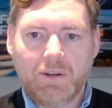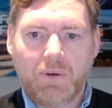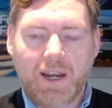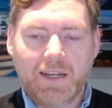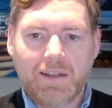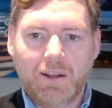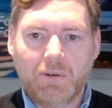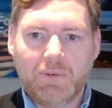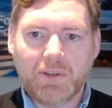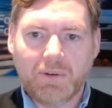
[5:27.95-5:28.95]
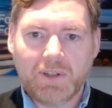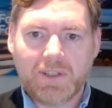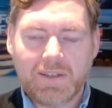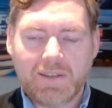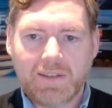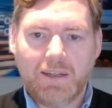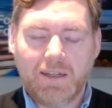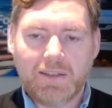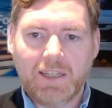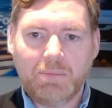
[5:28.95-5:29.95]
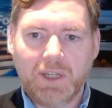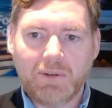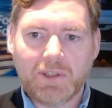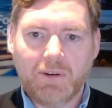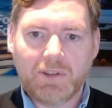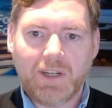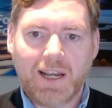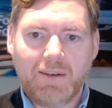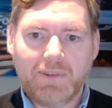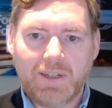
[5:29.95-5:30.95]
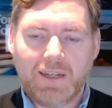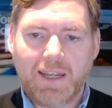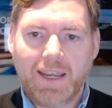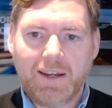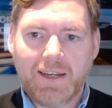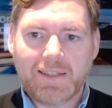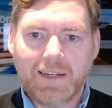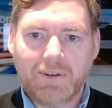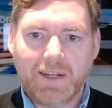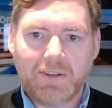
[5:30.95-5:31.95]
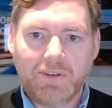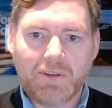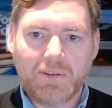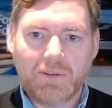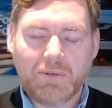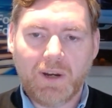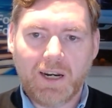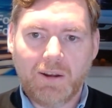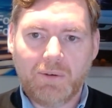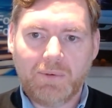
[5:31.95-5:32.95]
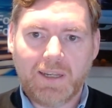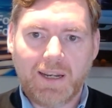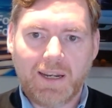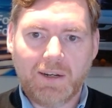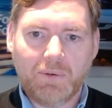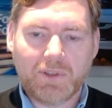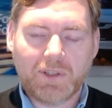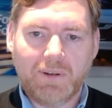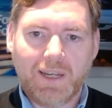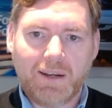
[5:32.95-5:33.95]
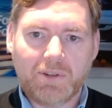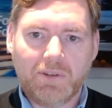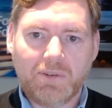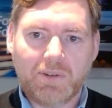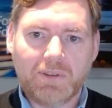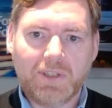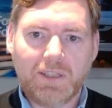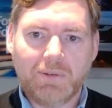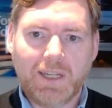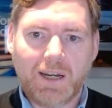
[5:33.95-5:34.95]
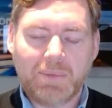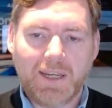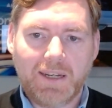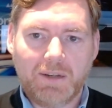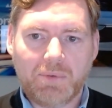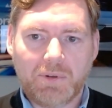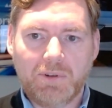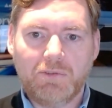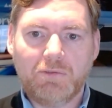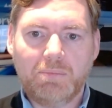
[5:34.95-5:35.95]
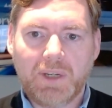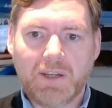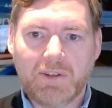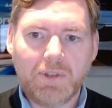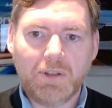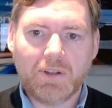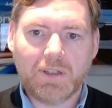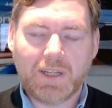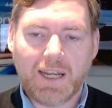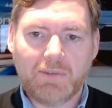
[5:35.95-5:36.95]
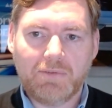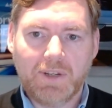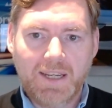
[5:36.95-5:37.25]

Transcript: quite low resources in a CPU. As long as you have an AI accelerator, you can do quite a lot with it. And it also allows you to continually update and improve because you can kind of